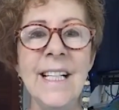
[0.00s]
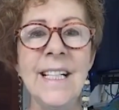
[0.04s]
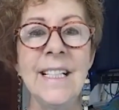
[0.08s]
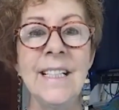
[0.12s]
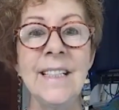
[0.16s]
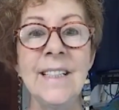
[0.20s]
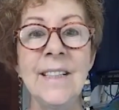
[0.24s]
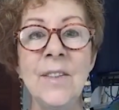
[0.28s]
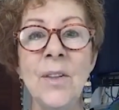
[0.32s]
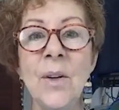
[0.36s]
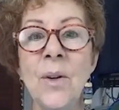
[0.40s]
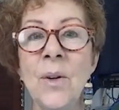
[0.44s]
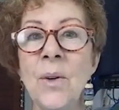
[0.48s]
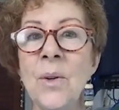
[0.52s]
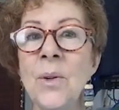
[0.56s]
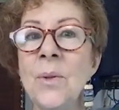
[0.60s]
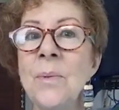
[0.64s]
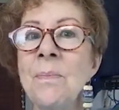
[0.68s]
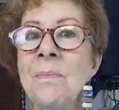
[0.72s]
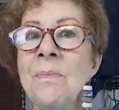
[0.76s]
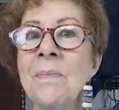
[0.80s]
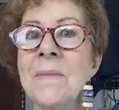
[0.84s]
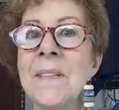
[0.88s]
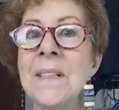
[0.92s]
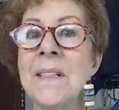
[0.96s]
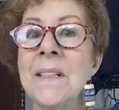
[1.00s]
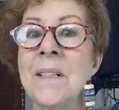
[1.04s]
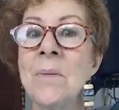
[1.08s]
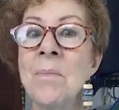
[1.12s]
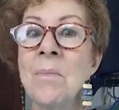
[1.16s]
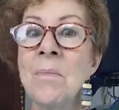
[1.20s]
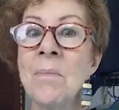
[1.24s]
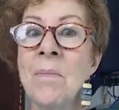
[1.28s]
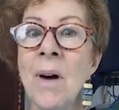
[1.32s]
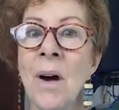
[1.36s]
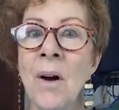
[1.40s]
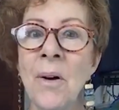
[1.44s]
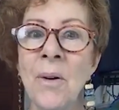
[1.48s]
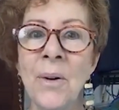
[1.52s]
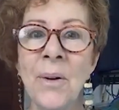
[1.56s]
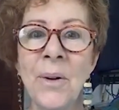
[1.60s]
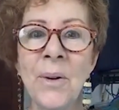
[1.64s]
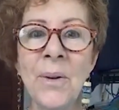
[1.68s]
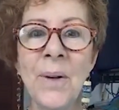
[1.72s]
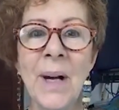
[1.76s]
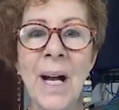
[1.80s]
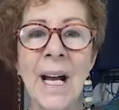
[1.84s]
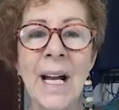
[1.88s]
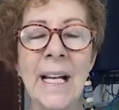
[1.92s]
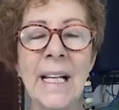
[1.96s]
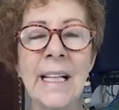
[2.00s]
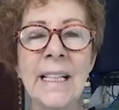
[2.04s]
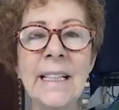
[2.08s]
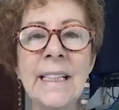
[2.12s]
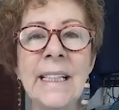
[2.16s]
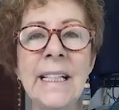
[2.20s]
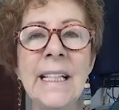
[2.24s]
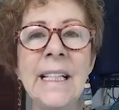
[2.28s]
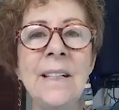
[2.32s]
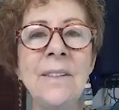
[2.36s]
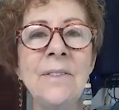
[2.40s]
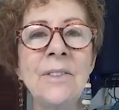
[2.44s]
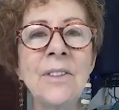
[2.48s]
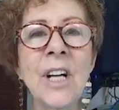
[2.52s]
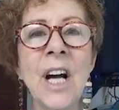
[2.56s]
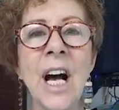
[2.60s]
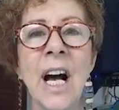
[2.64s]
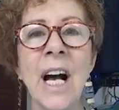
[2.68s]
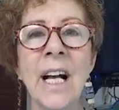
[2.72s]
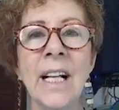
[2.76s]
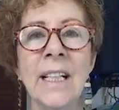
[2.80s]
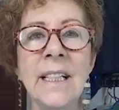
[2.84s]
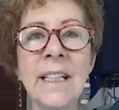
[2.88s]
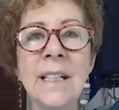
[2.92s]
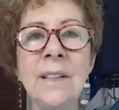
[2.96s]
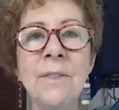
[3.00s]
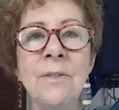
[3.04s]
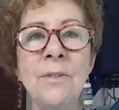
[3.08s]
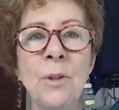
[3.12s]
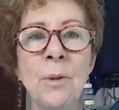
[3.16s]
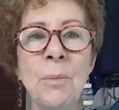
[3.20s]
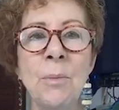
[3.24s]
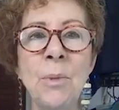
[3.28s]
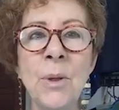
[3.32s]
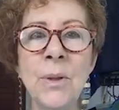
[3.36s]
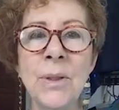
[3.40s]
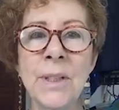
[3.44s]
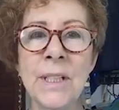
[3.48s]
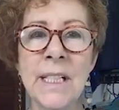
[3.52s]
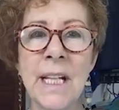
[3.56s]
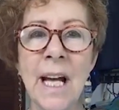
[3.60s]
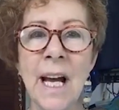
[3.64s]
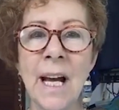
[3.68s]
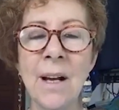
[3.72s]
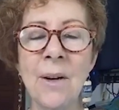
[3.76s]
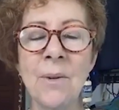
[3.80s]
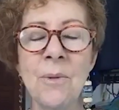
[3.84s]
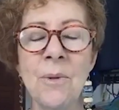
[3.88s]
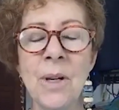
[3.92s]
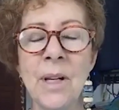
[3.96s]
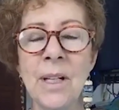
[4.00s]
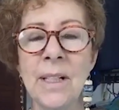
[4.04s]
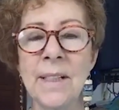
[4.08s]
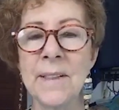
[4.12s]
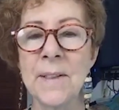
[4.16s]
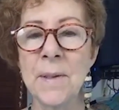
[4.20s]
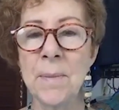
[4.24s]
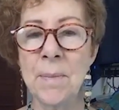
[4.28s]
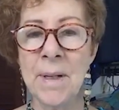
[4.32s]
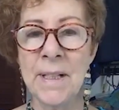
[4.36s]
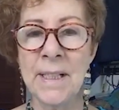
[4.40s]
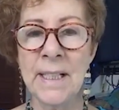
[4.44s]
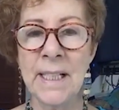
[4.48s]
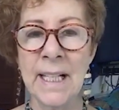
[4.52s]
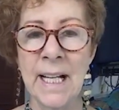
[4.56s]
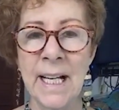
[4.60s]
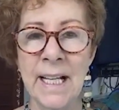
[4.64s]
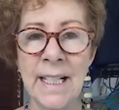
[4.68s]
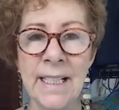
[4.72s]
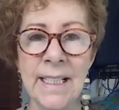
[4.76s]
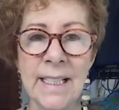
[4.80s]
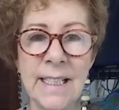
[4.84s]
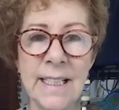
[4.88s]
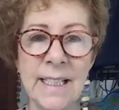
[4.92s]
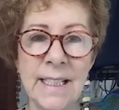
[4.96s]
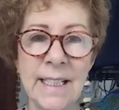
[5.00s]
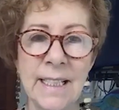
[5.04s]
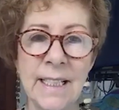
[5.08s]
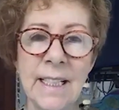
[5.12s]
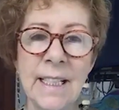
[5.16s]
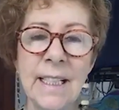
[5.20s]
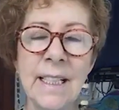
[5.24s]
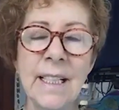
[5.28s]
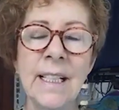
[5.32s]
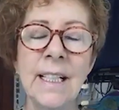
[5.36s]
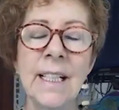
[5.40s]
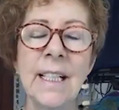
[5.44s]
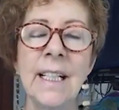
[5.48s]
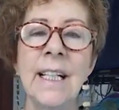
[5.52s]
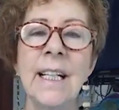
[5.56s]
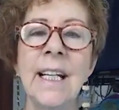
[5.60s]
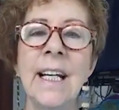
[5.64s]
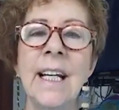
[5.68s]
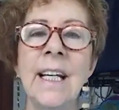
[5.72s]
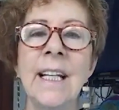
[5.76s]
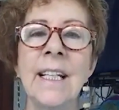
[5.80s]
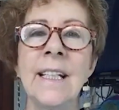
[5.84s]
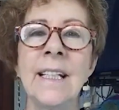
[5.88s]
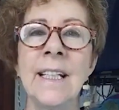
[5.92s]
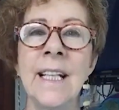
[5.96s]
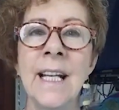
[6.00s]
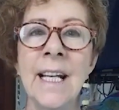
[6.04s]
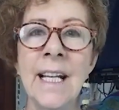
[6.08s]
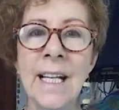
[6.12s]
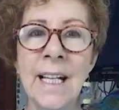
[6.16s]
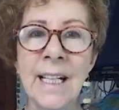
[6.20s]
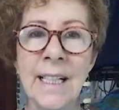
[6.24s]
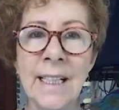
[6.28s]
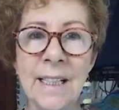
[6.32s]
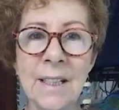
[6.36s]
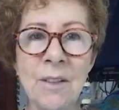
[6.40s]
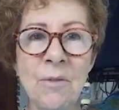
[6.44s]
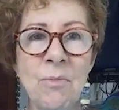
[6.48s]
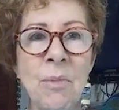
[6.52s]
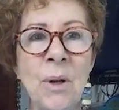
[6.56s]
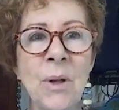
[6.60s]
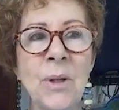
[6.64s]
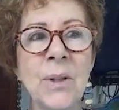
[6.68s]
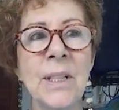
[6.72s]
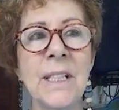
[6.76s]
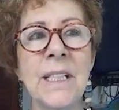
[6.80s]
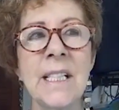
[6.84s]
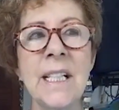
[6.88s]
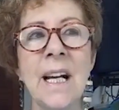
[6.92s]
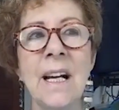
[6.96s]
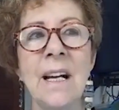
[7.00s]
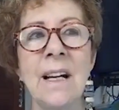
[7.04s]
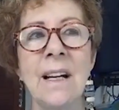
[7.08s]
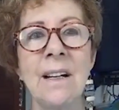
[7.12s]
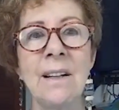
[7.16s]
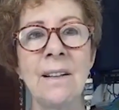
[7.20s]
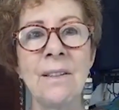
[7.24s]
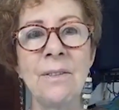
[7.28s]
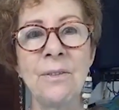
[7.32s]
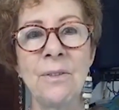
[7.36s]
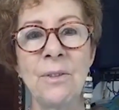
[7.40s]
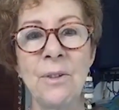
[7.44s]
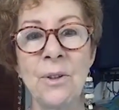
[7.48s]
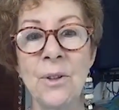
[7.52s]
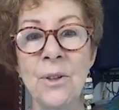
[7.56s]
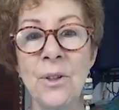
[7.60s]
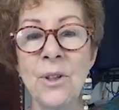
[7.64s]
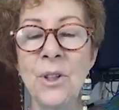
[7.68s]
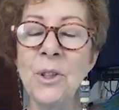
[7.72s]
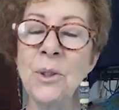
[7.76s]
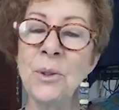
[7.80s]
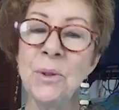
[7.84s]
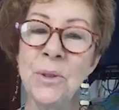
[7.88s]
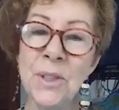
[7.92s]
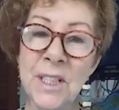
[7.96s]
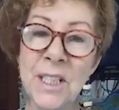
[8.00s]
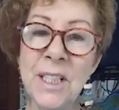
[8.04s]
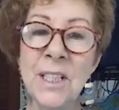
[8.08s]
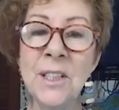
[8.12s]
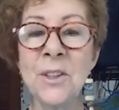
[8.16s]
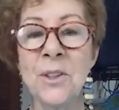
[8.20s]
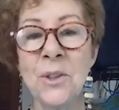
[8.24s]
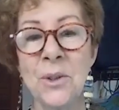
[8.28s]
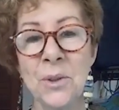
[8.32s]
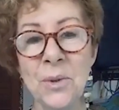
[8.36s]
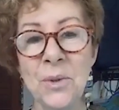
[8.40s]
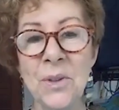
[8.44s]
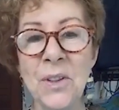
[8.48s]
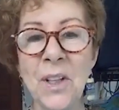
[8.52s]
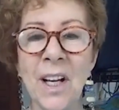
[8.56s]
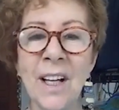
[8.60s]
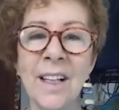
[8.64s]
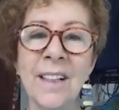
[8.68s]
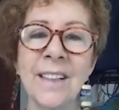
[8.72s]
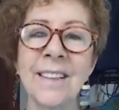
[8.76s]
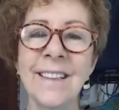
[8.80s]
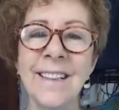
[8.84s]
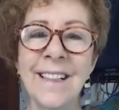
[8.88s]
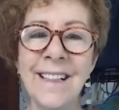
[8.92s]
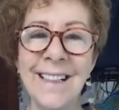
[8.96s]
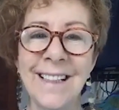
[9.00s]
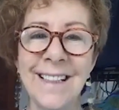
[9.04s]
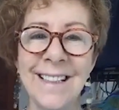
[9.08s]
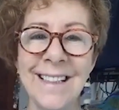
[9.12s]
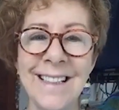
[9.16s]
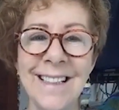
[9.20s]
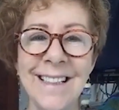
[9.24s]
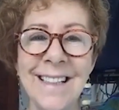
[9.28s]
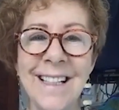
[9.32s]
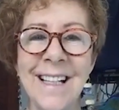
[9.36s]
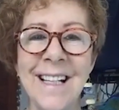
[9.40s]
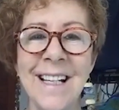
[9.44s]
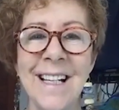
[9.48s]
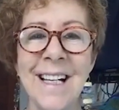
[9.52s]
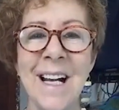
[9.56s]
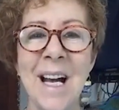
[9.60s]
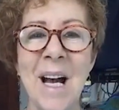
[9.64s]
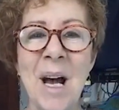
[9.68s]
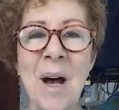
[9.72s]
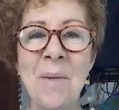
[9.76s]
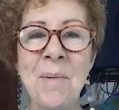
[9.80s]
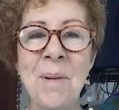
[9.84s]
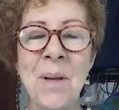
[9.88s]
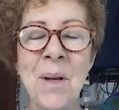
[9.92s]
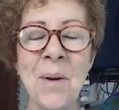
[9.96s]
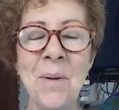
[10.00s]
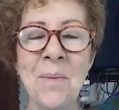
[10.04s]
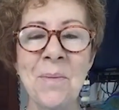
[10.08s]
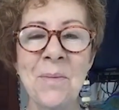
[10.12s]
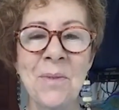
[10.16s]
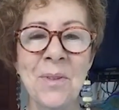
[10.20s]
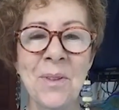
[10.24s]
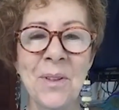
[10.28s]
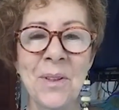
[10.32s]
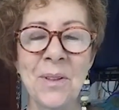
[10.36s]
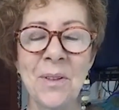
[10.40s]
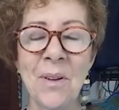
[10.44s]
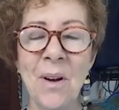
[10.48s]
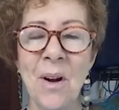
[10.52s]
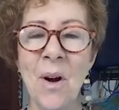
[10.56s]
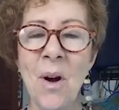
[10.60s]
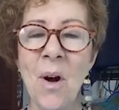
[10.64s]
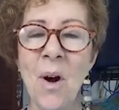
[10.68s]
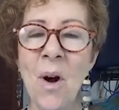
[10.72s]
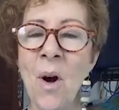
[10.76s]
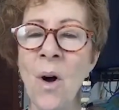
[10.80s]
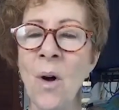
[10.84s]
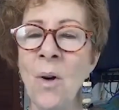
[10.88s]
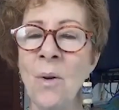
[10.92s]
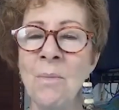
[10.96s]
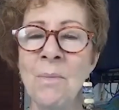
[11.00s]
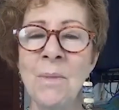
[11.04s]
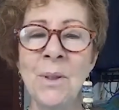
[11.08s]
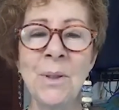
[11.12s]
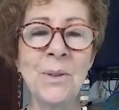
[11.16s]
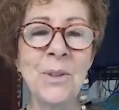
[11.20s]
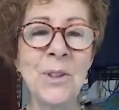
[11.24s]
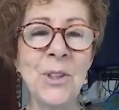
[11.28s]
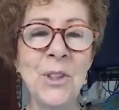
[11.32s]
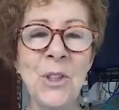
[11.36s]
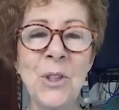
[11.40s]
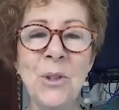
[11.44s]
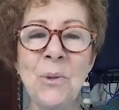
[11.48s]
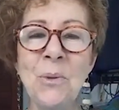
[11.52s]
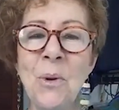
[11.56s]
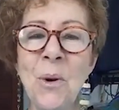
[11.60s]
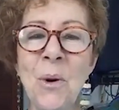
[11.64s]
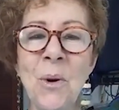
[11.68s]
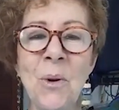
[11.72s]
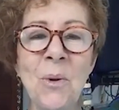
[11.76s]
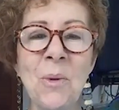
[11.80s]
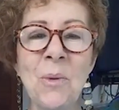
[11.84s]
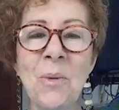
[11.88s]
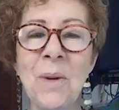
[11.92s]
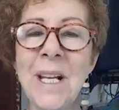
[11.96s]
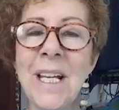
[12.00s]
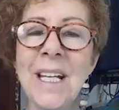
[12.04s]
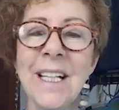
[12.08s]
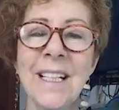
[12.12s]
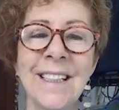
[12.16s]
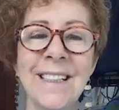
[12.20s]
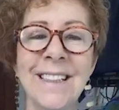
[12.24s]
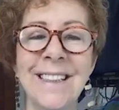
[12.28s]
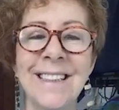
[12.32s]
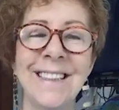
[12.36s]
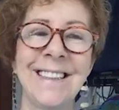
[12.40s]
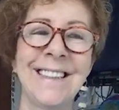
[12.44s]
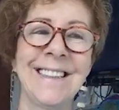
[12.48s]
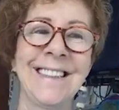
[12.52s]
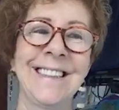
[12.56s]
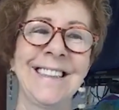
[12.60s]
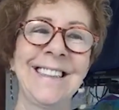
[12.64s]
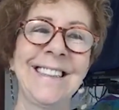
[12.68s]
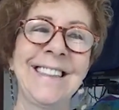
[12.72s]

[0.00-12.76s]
So tomorrow I leave Cali for Bogota, where I'll spend the night. And then I leave Bogota for Houston, Tucson. And I'll be home for almost 2 whole weeks.